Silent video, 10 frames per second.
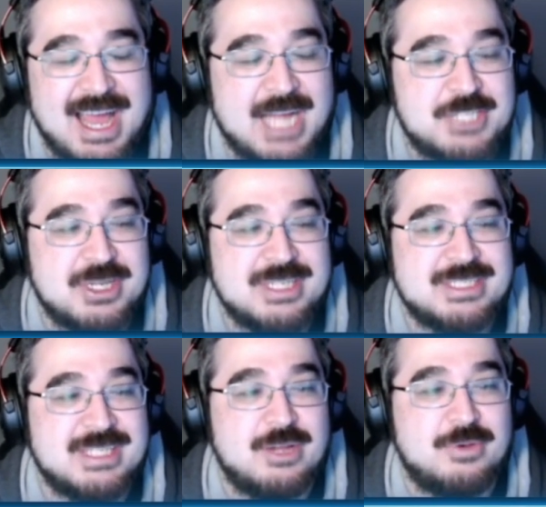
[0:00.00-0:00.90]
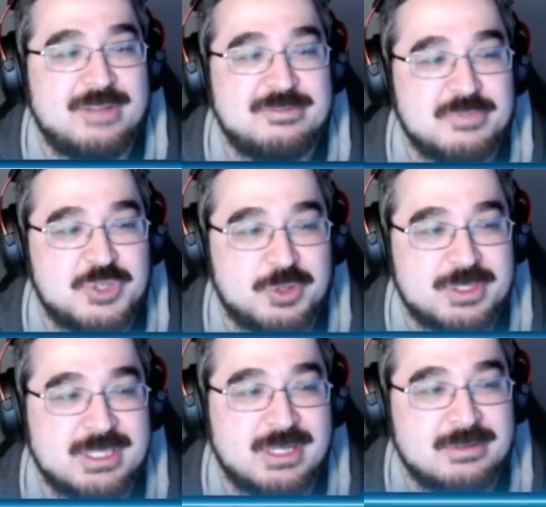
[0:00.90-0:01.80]
I try to stay away from
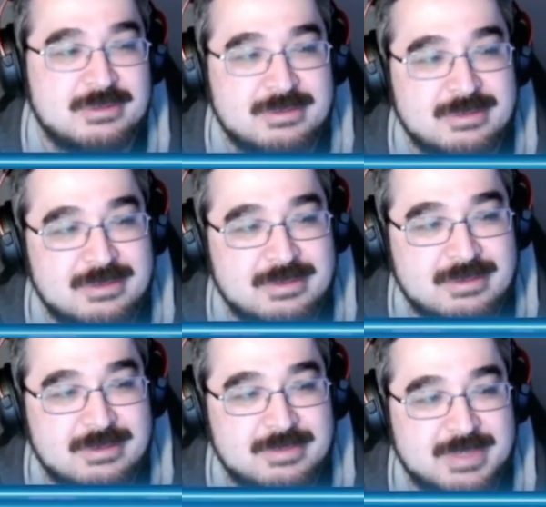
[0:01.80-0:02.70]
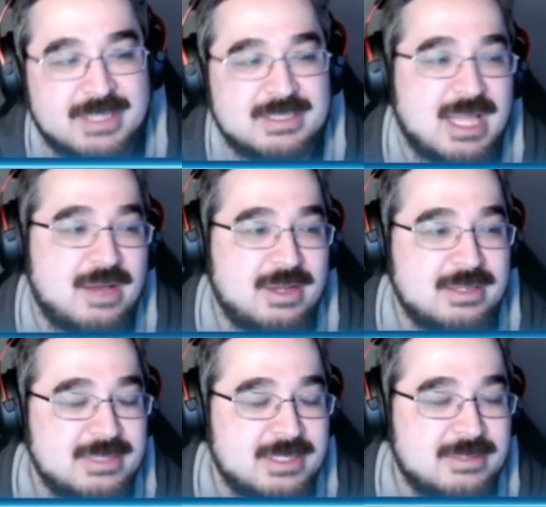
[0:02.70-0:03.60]
shorts now because now
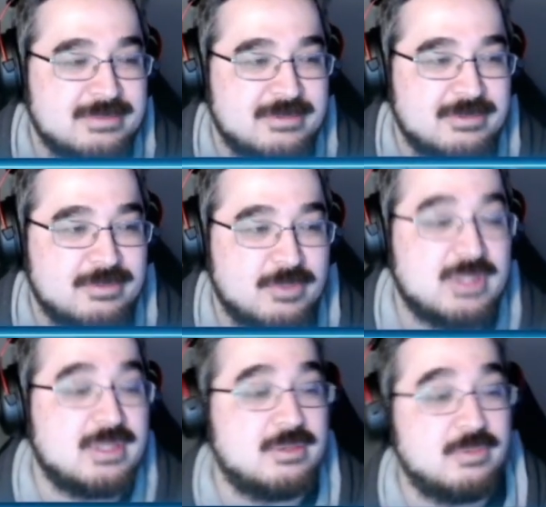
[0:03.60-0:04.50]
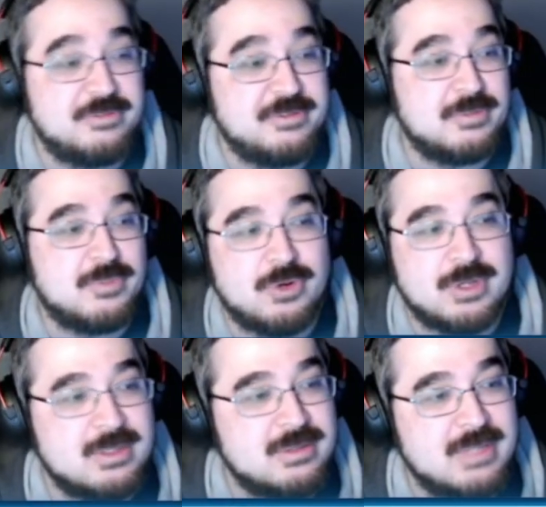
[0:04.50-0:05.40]
with
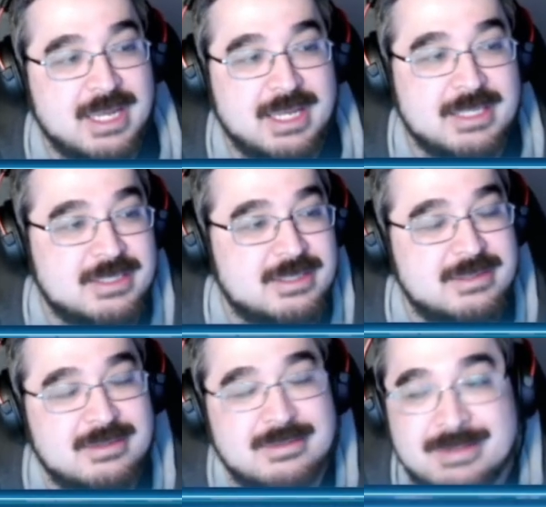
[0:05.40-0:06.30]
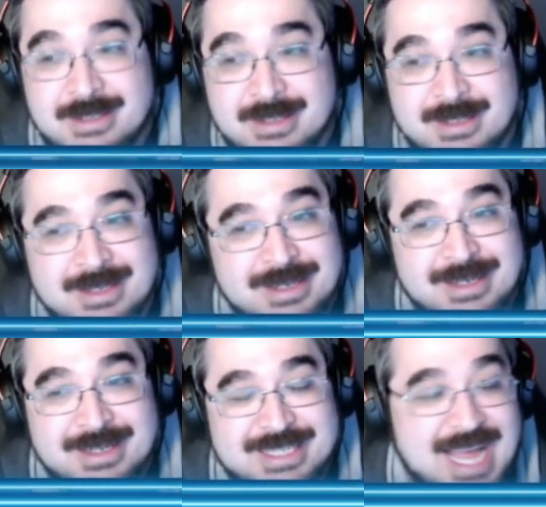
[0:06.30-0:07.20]
Filmora, like it's.
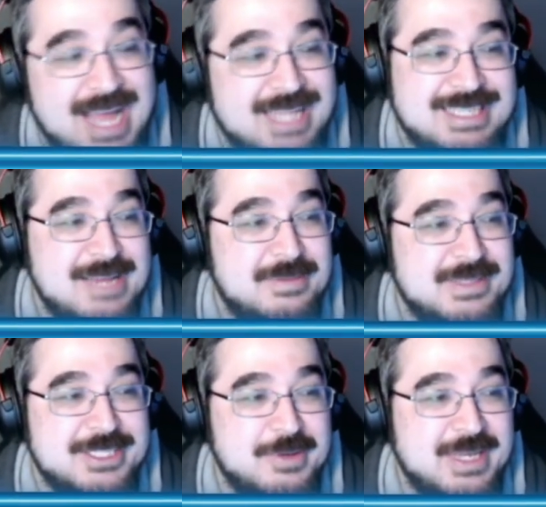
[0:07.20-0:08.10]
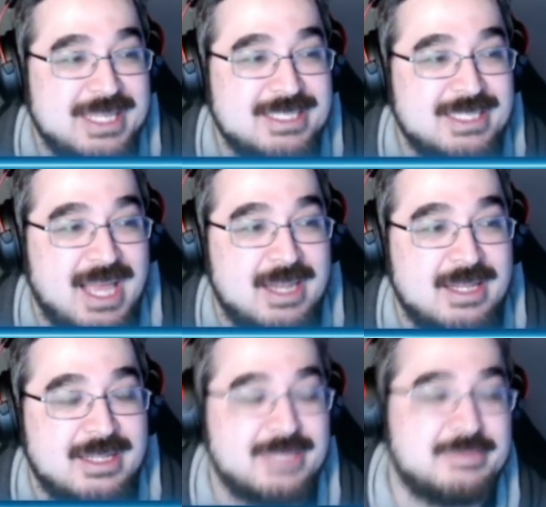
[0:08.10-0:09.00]
God damn, it's so easy to
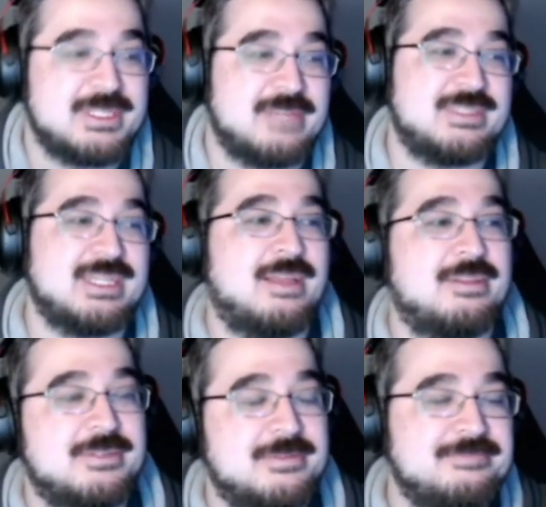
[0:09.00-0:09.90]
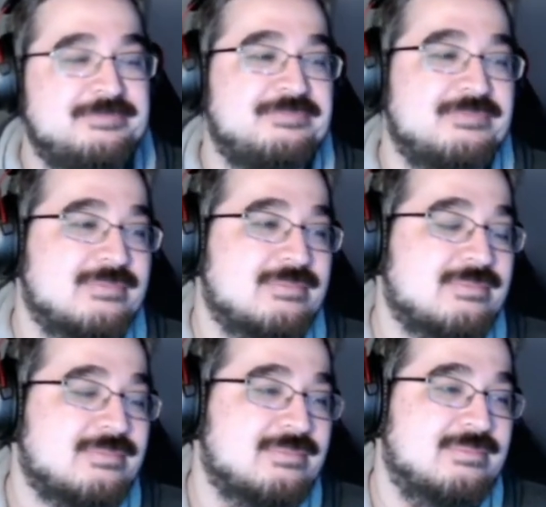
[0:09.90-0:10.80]
edit clips. I need to get into
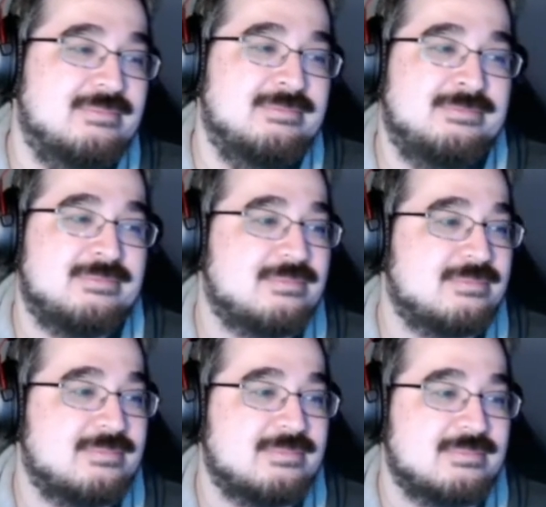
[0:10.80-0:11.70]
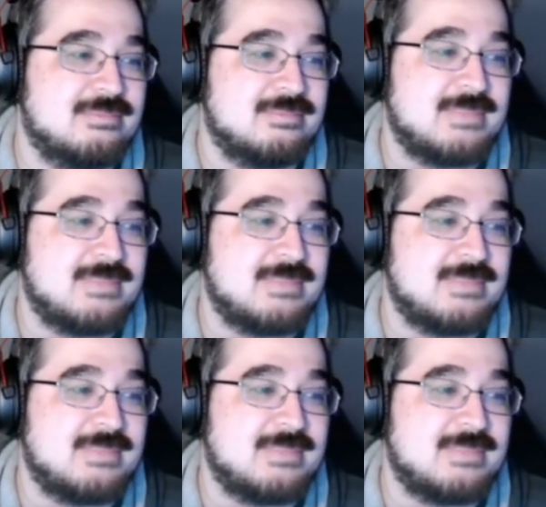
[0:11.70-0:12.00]
video editing and make clips.